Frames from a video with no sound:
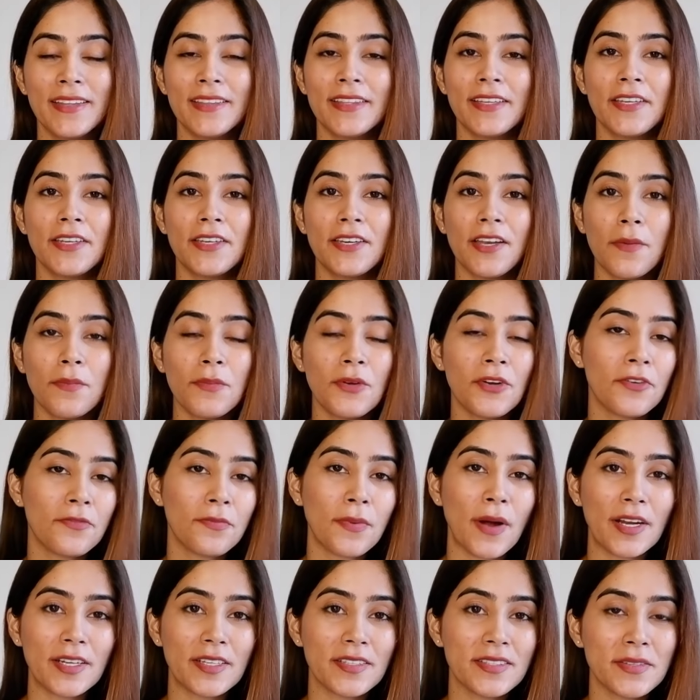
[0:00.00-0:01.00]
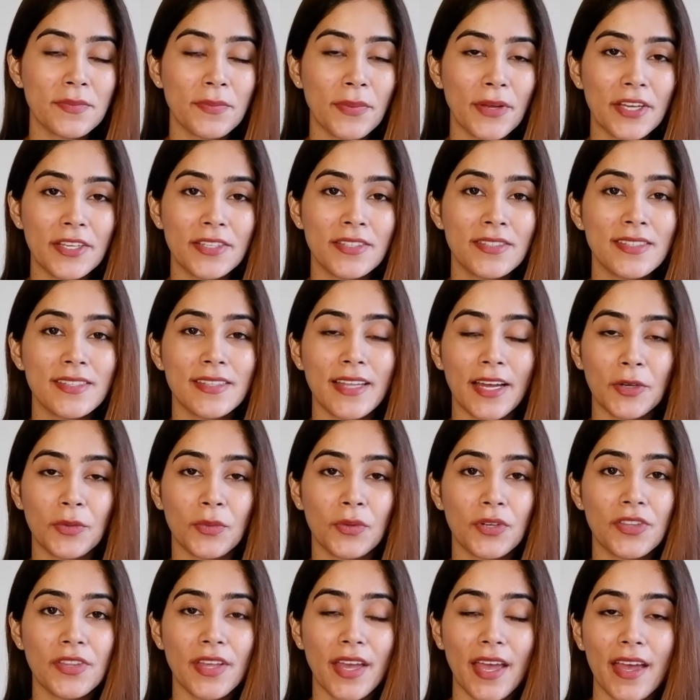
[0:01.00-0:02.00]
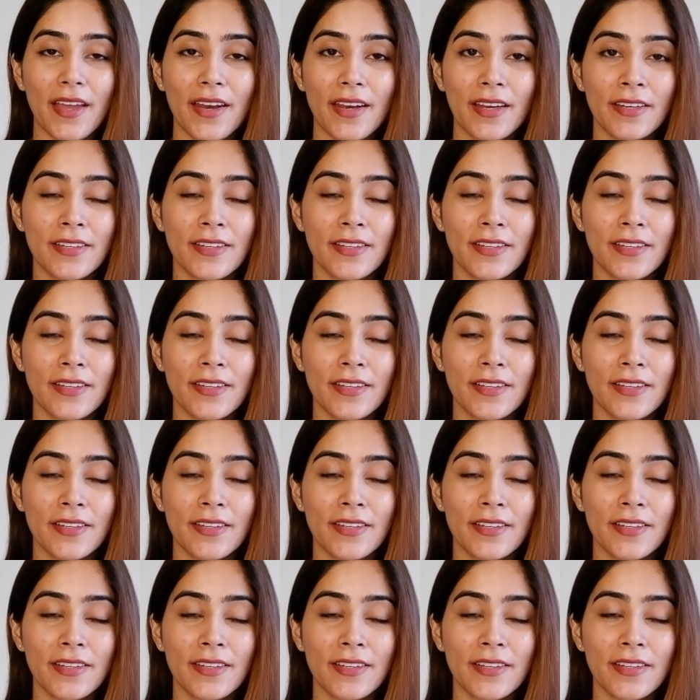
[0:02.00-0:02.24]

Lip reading: the number of participants that were there